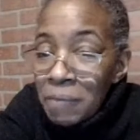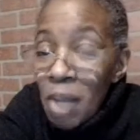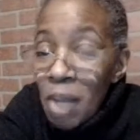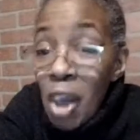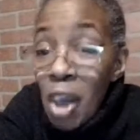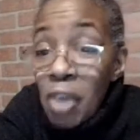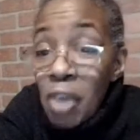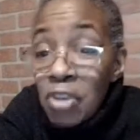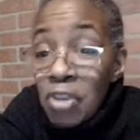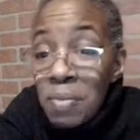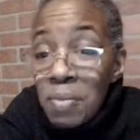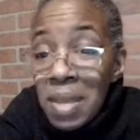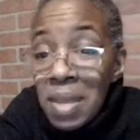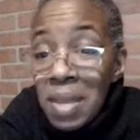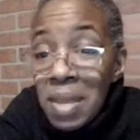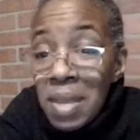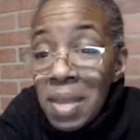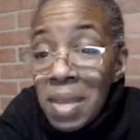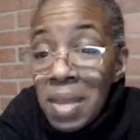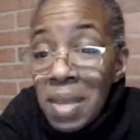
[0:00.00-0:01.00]
Oh, you're
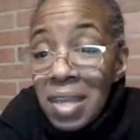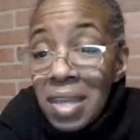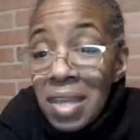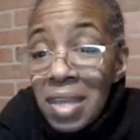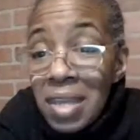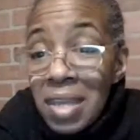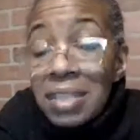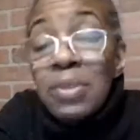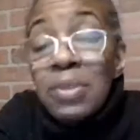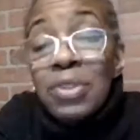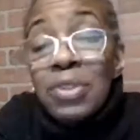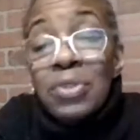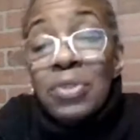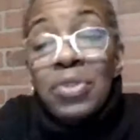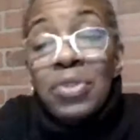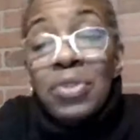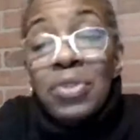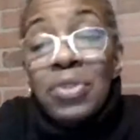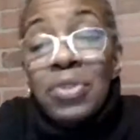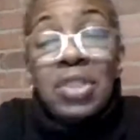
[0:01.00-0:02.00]
making a
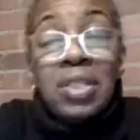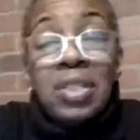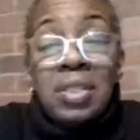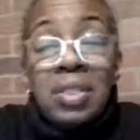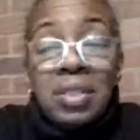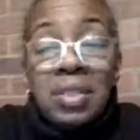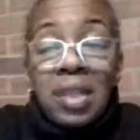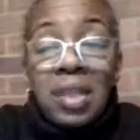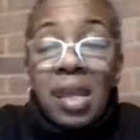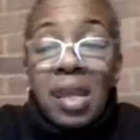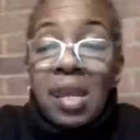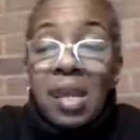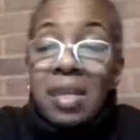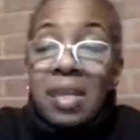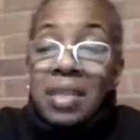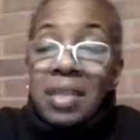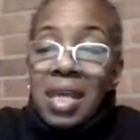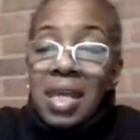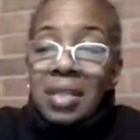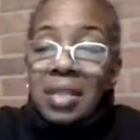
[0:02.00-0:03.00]
tiramisu
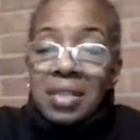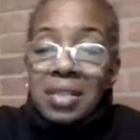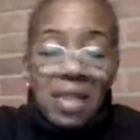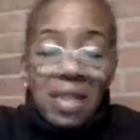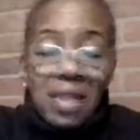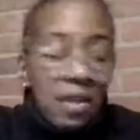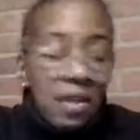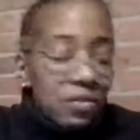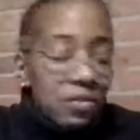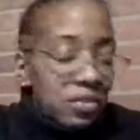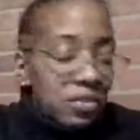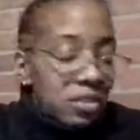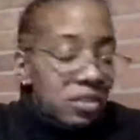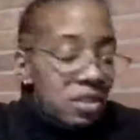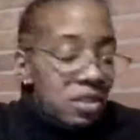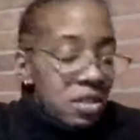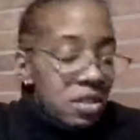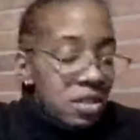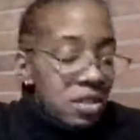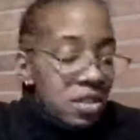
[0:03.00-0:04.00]
cheesecake. That sounds
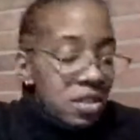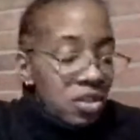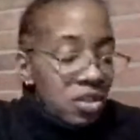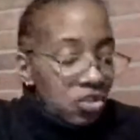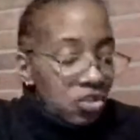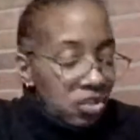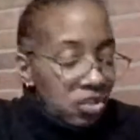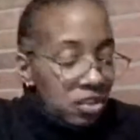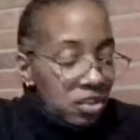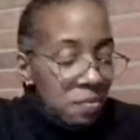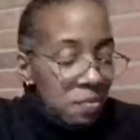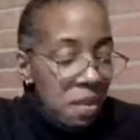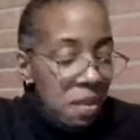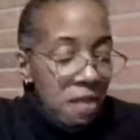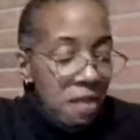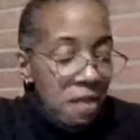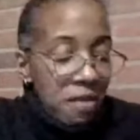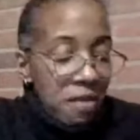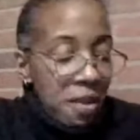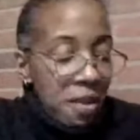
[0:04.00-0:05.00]
delicious,
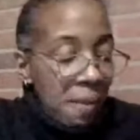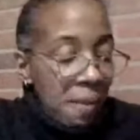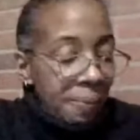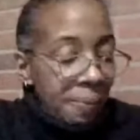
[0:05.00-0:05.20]
Mary.